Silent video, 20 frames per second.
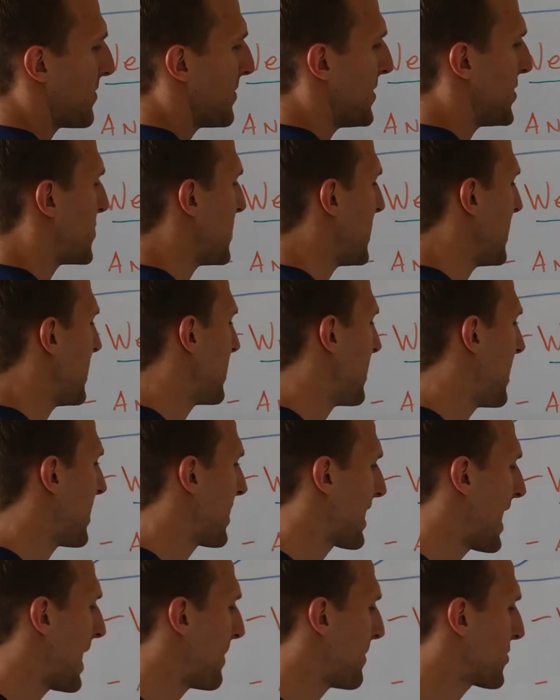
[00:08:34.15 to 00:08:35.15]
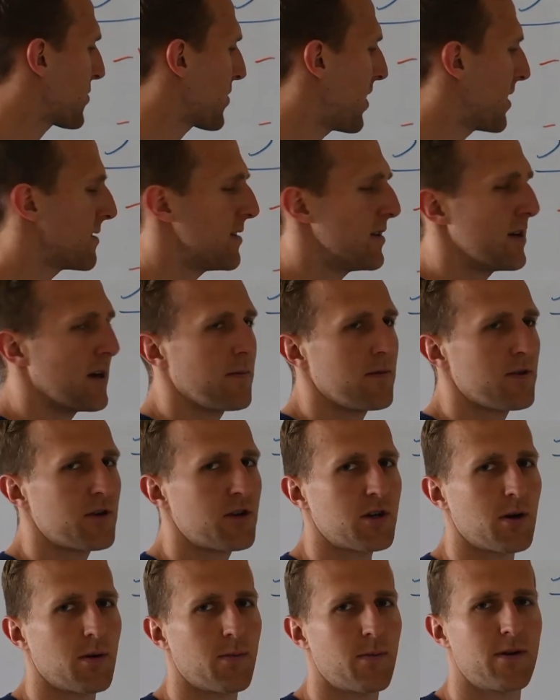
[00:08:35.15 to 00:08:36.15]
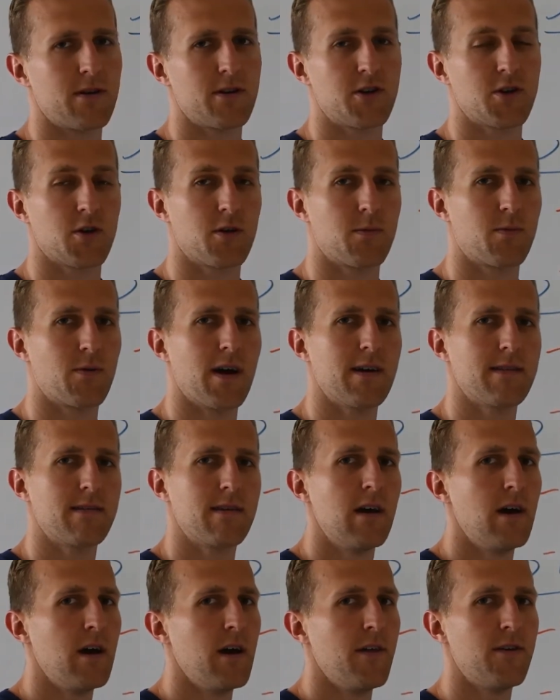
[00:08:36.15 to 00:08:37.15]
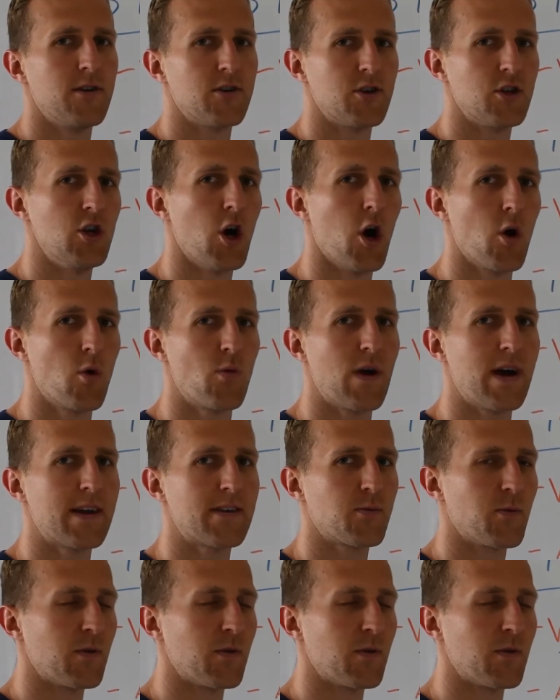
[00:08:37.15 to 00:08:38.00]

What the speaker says: Between goblet squats and dumbbell shoulder press, there's no rest